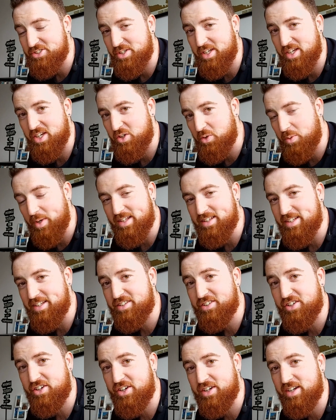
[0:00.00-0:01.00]
you can
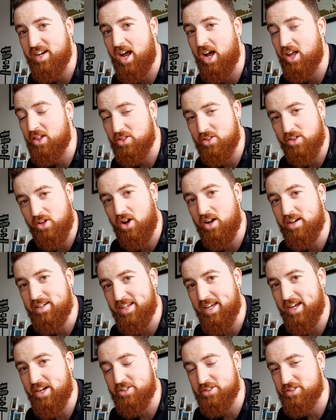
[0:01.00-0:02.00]
quickly turn a
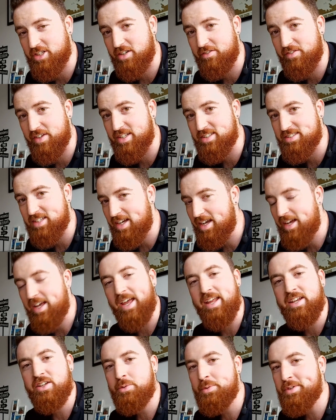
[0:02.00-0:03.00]
lawn care service
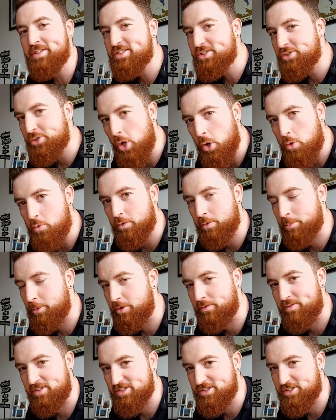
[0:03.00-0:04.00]
into a snow
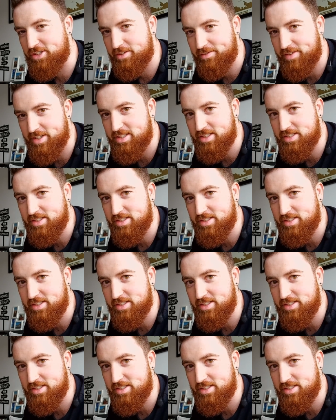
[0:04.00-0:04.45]
removal service.